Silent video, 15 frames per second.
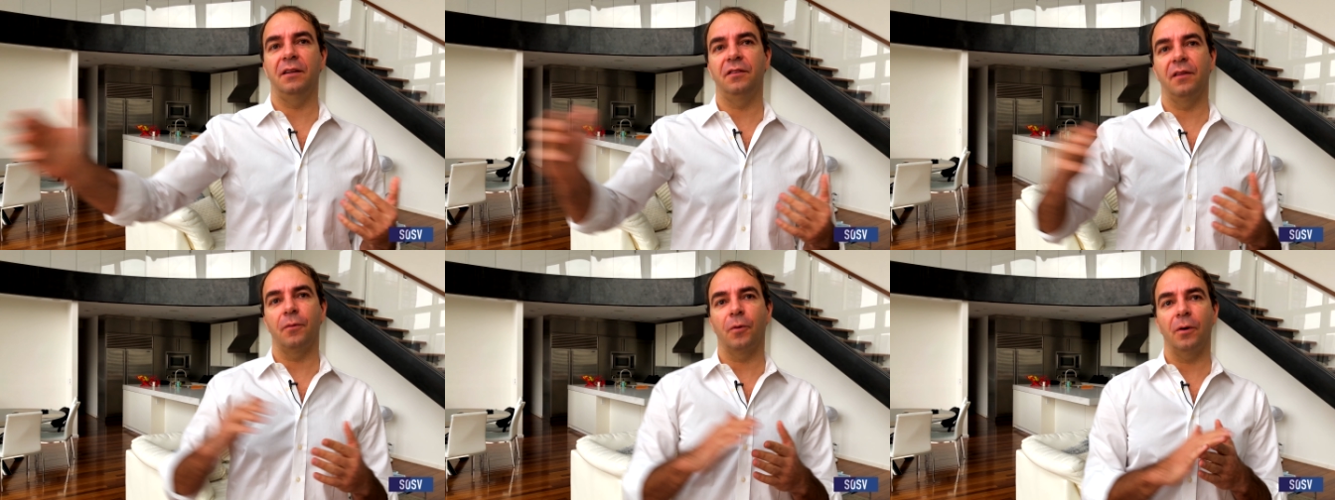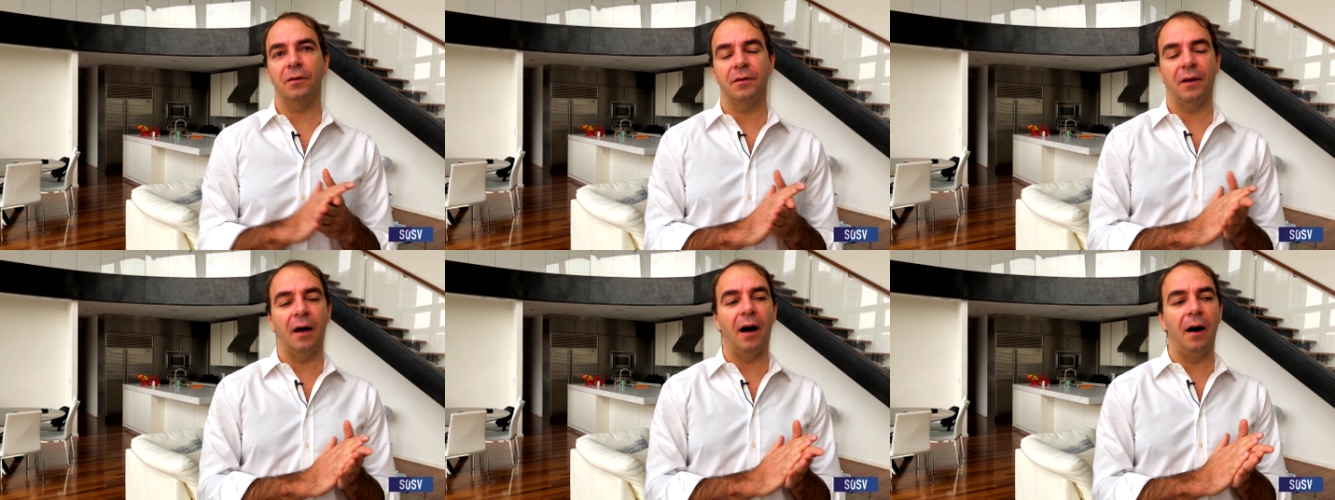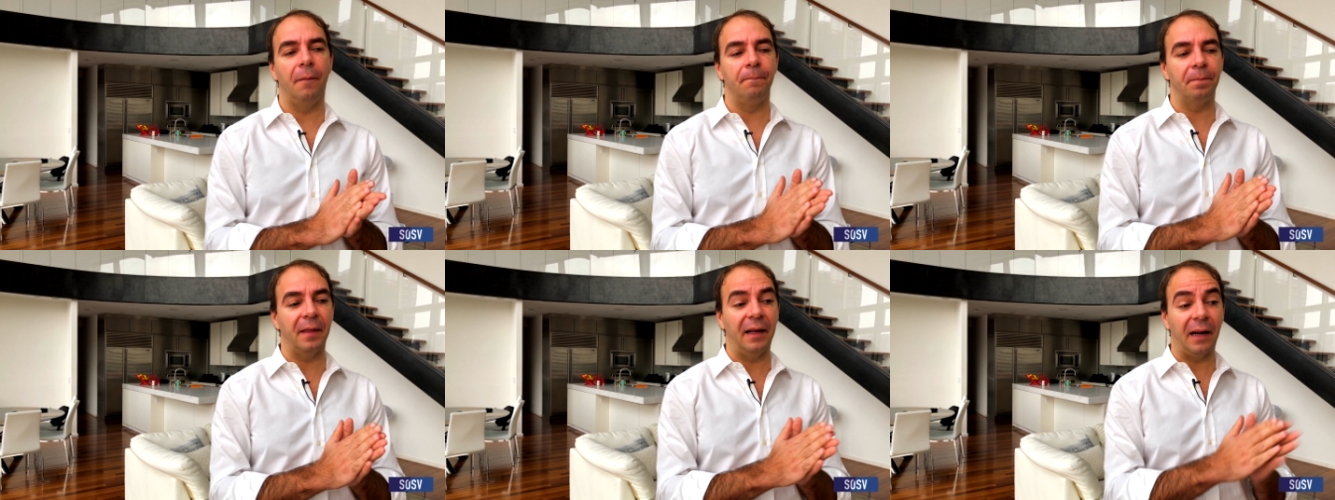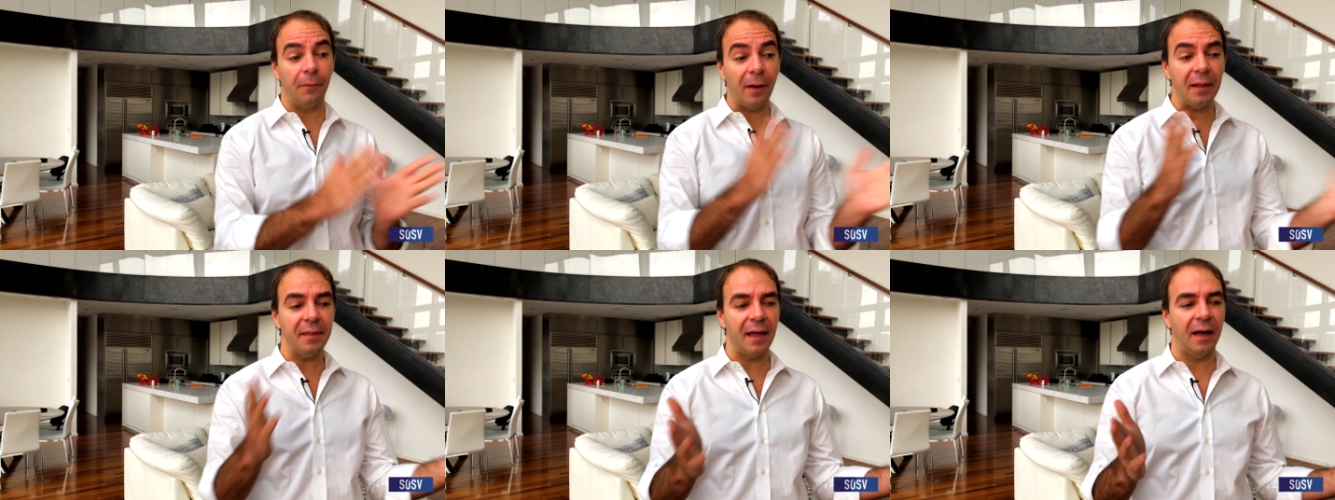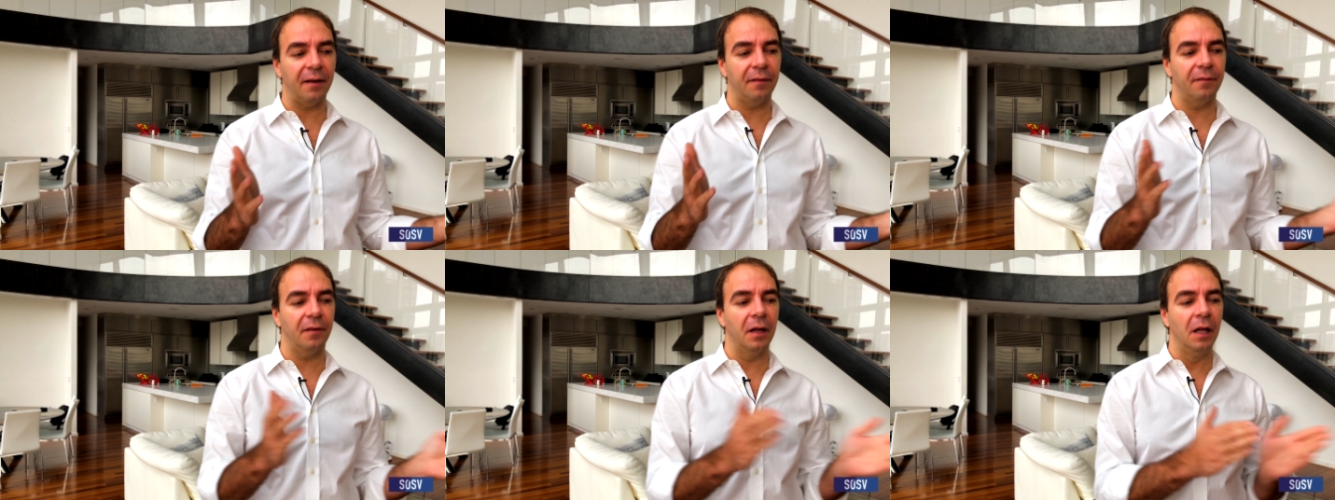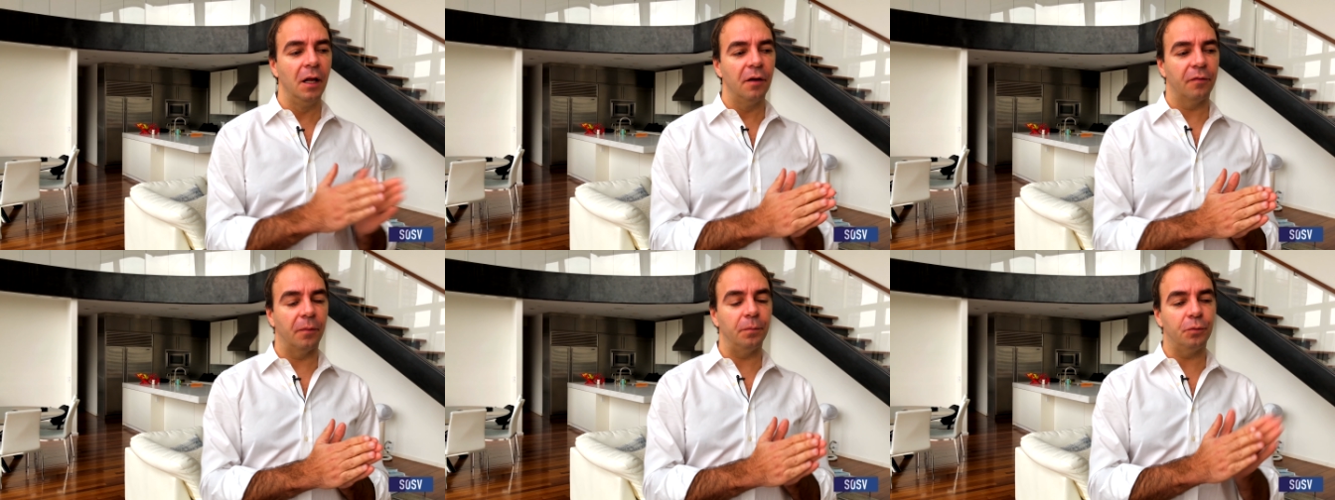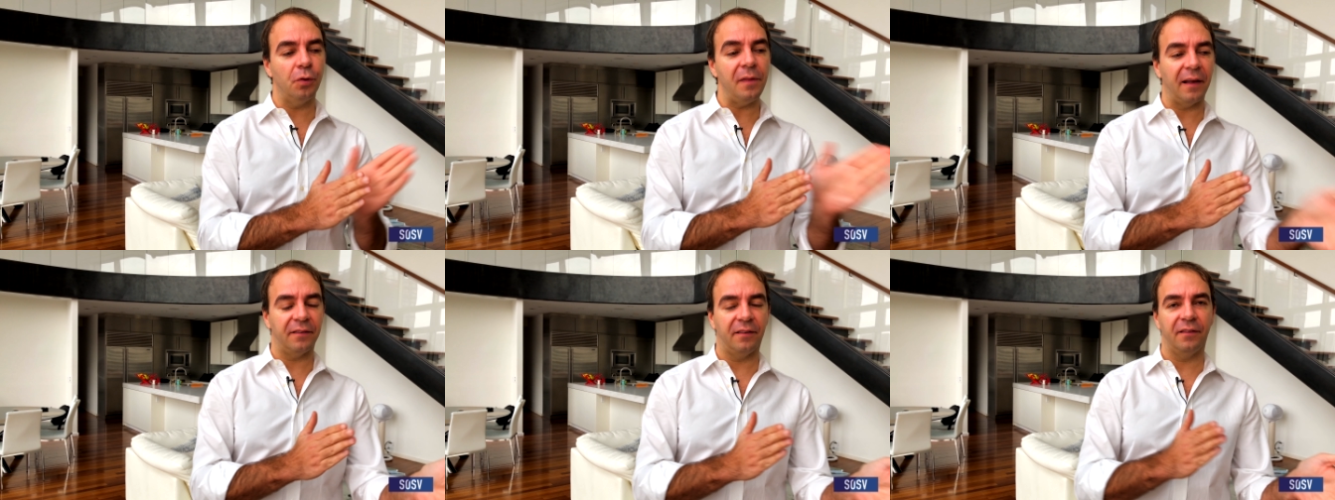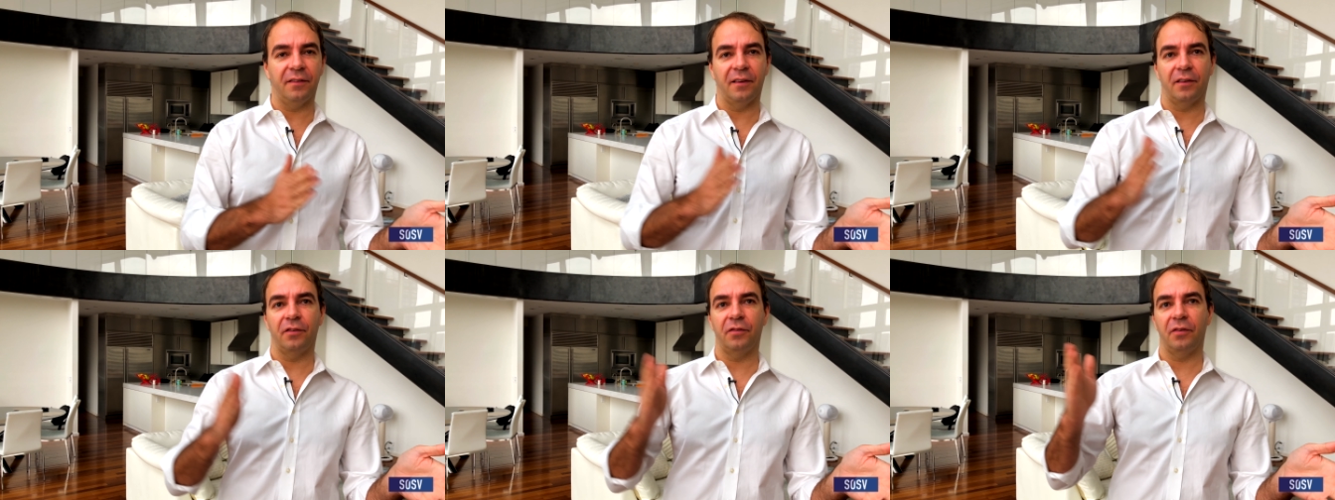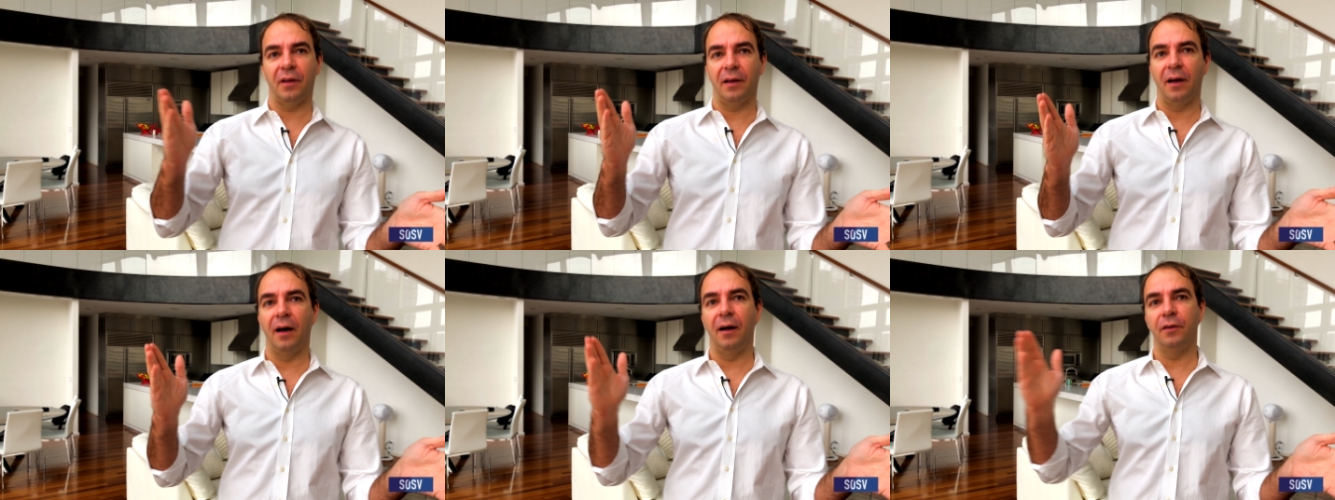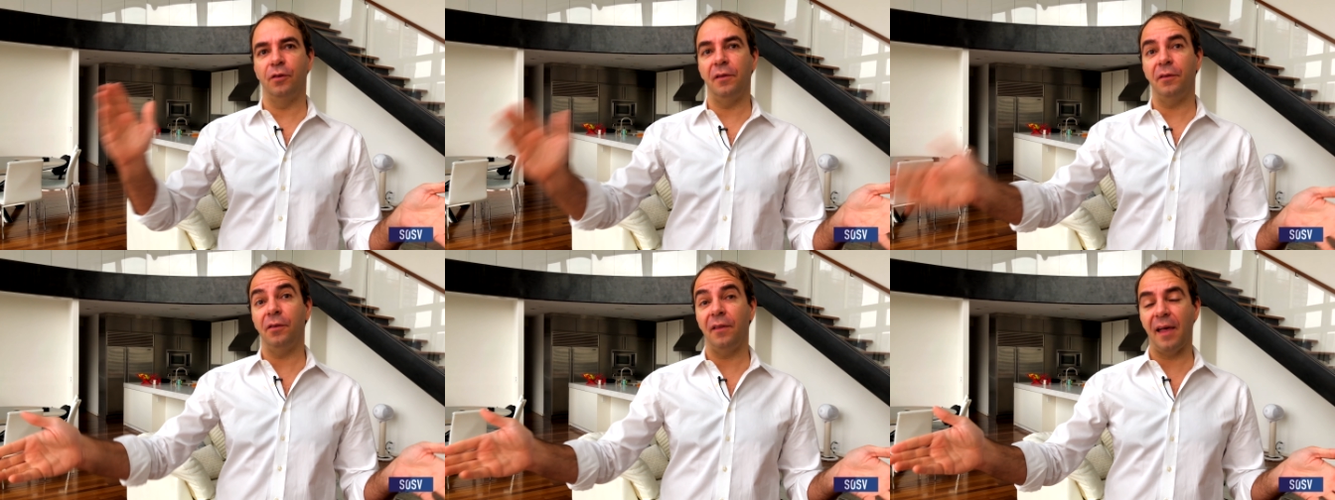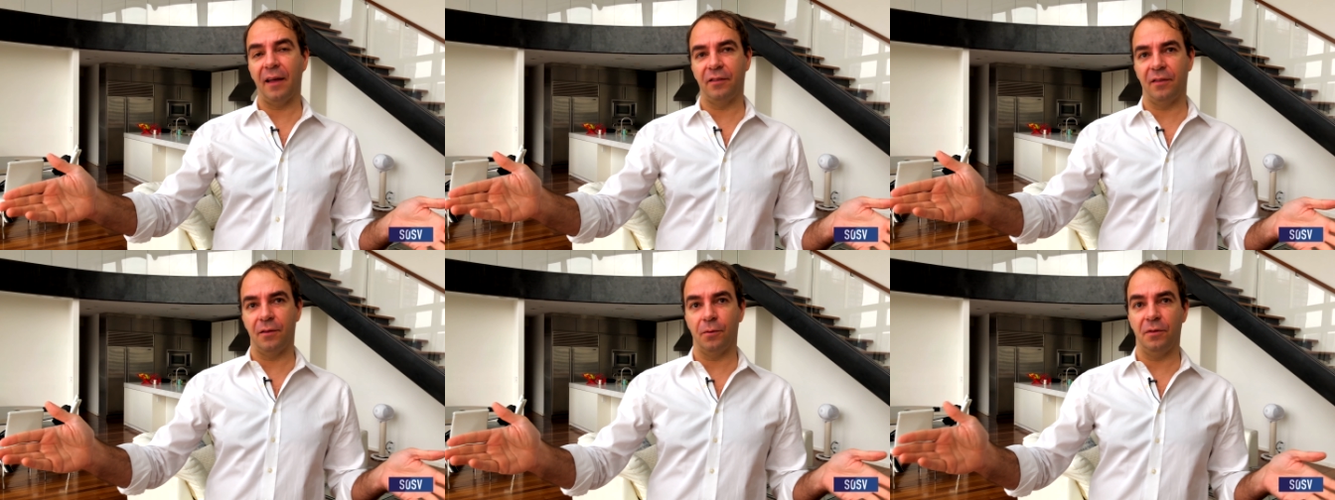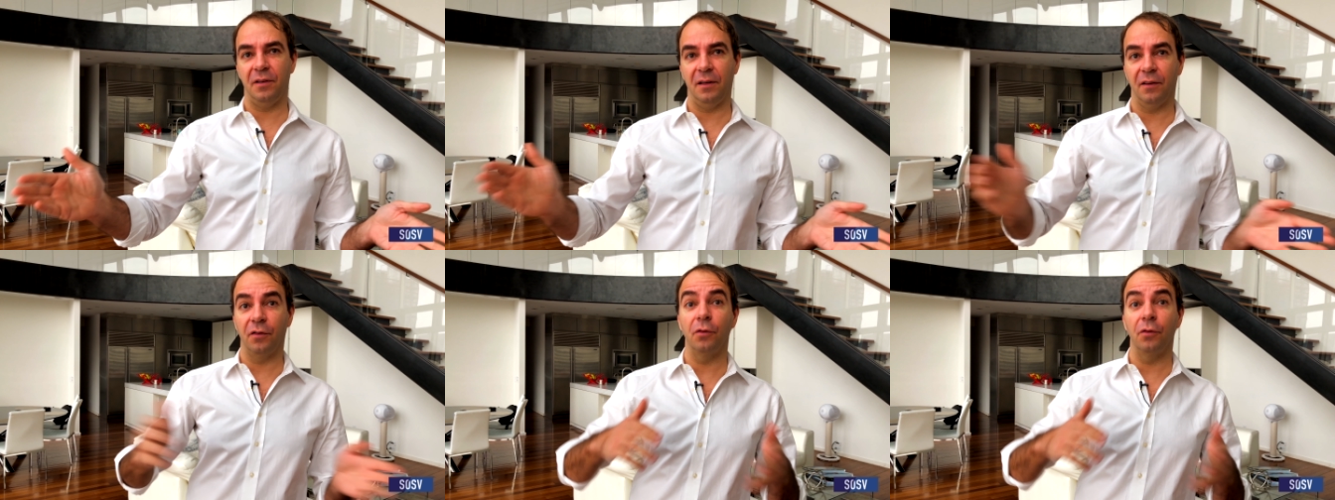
sites in the world. Um, and I ran that from two thousand six uh, to two thousand thirteen.